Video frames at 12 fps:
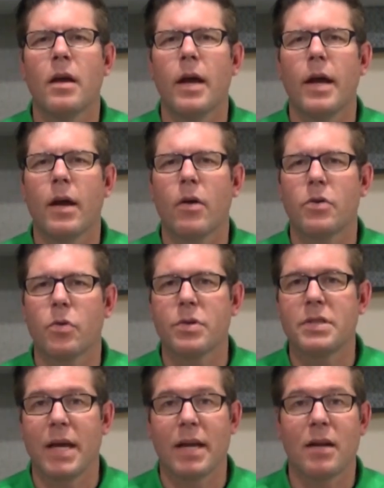and
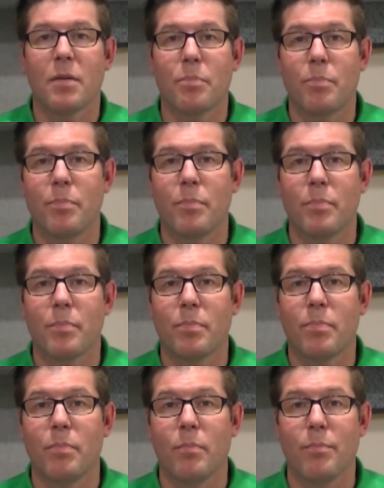Outdoorsy ended up
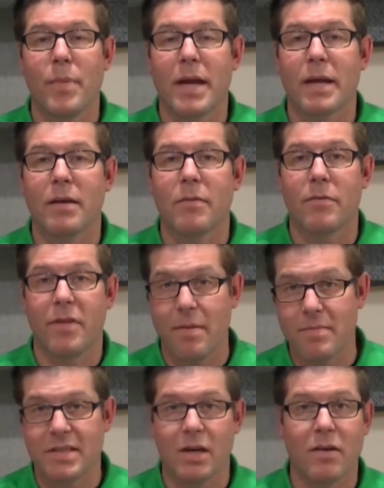making
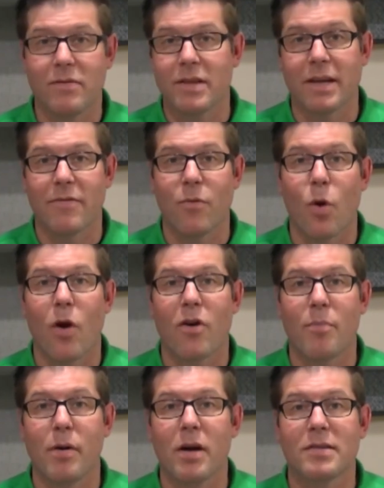themselves like four
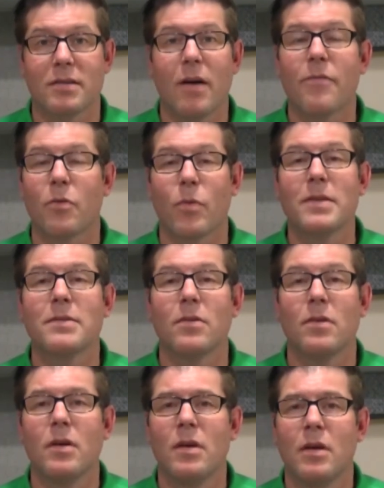hundred bucks off the
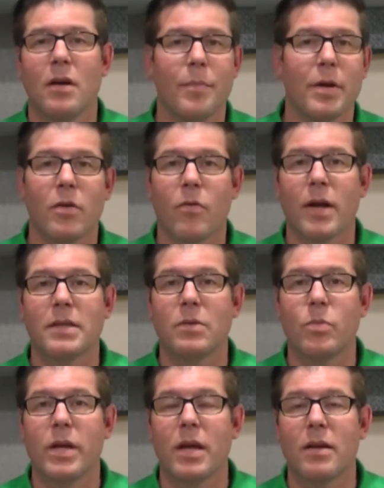rental. I mean,
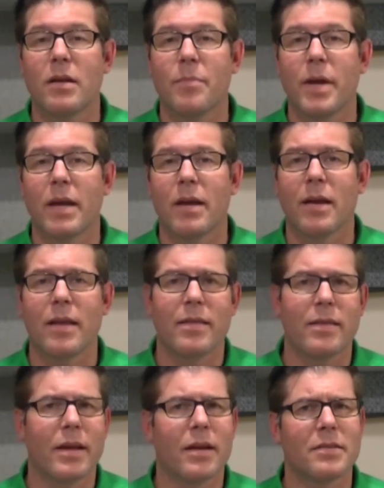granted, we ended up making, I
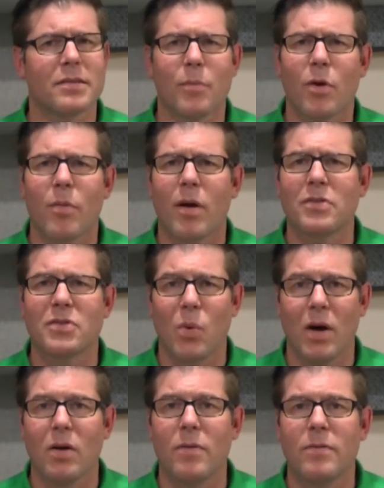think, somewhere around
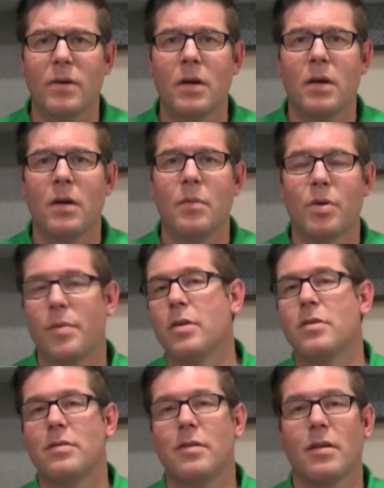twelve, but I
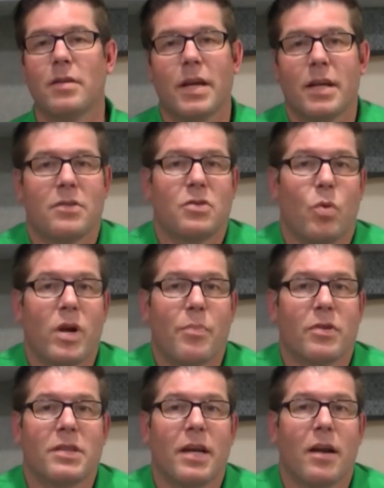mean, they're taking twenty
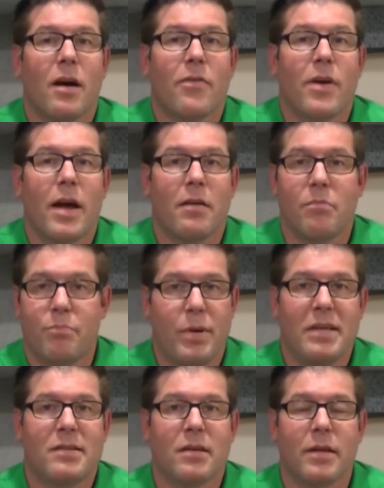percent off that,
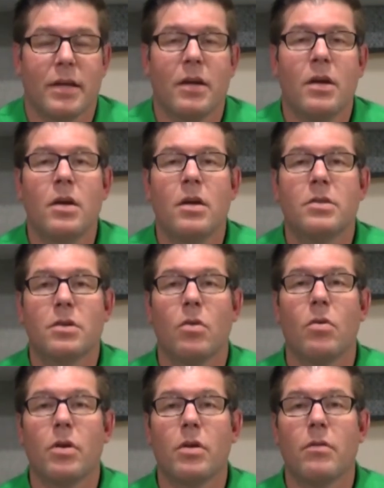basically.
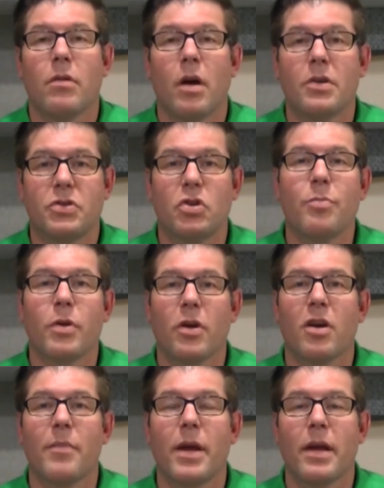So assume you're
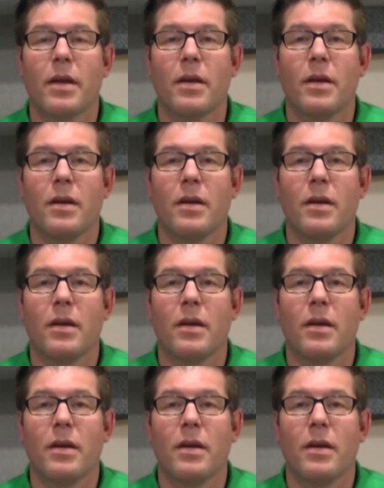going to make